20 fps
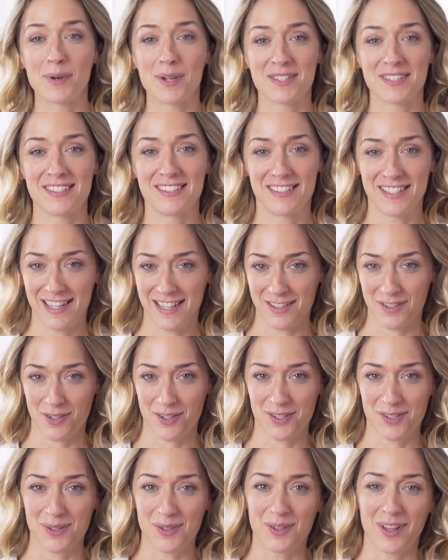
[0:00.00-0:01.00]
books and
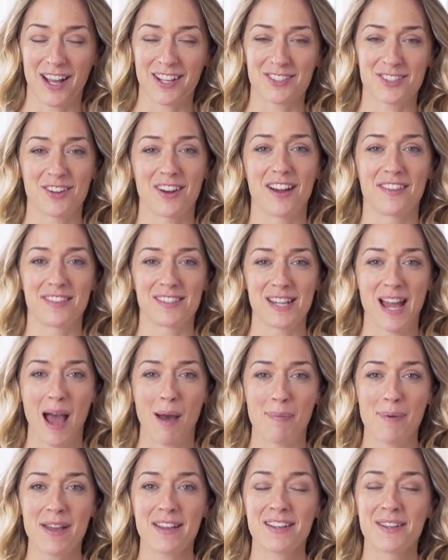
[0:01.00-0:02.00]
teachers who lecture on the
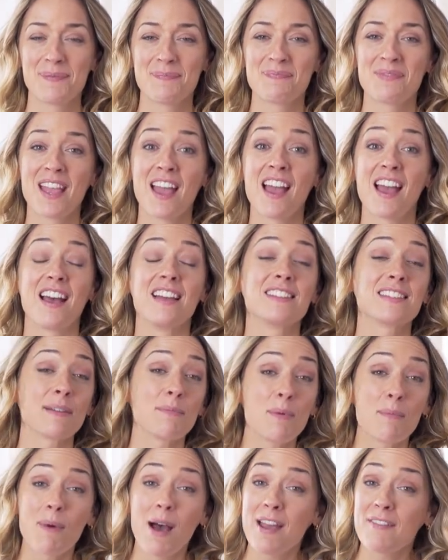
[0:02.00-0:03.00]
topic, and
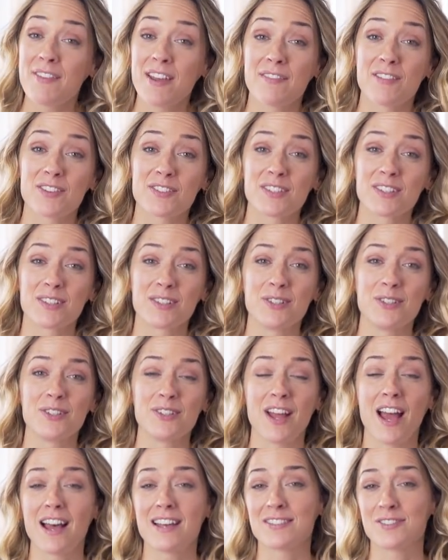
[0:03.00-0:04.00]
some of my favorites
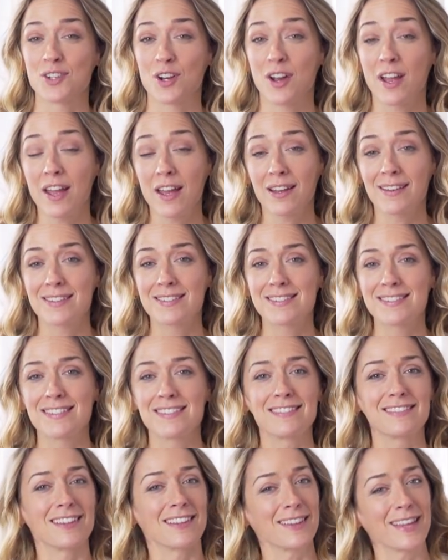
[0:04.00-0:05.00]
include Esther Hicks,
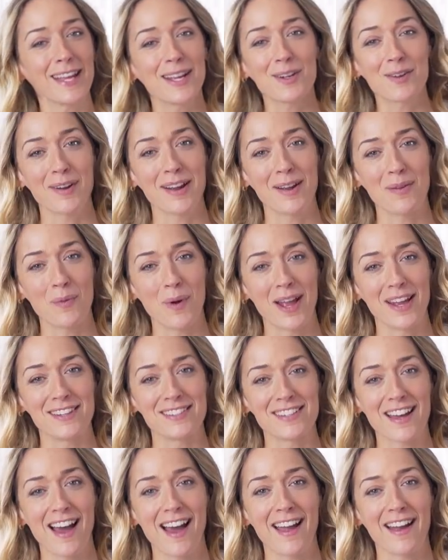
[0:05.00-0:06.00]
the late great Wayne
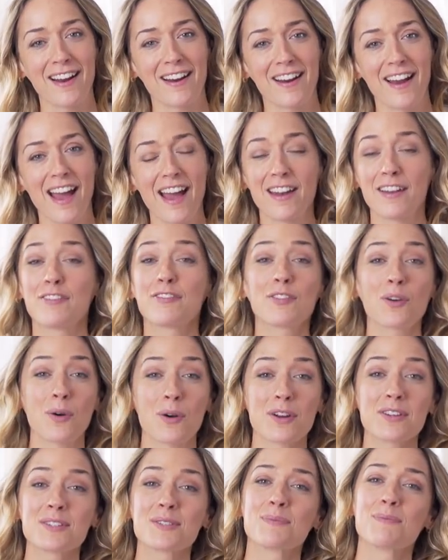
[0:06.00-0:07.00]
Dyer, and of
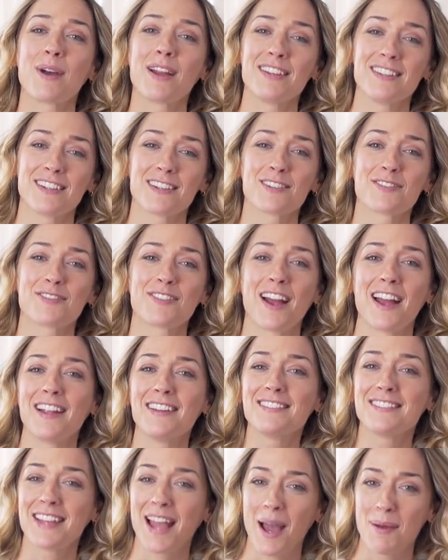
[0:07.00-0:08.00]
course my dear
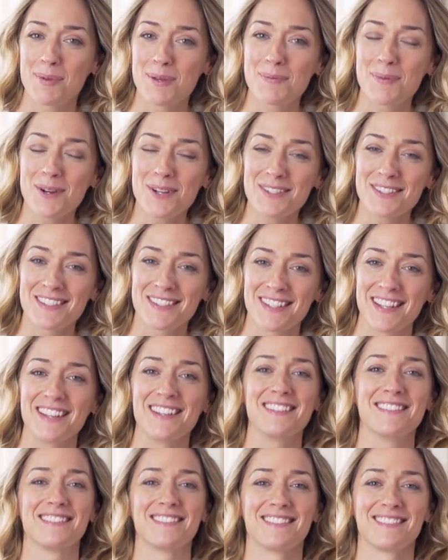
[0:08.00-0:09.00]
friend Gabby
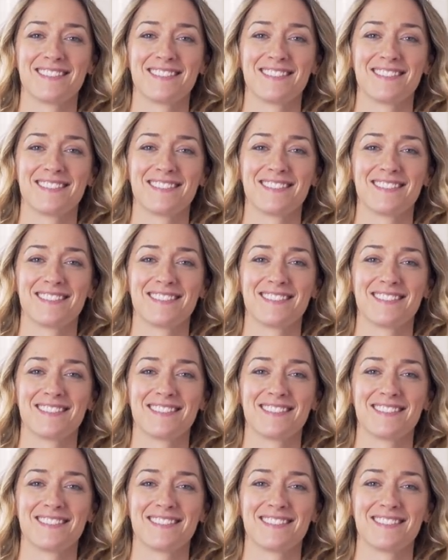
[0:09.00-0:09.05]
Bernstein.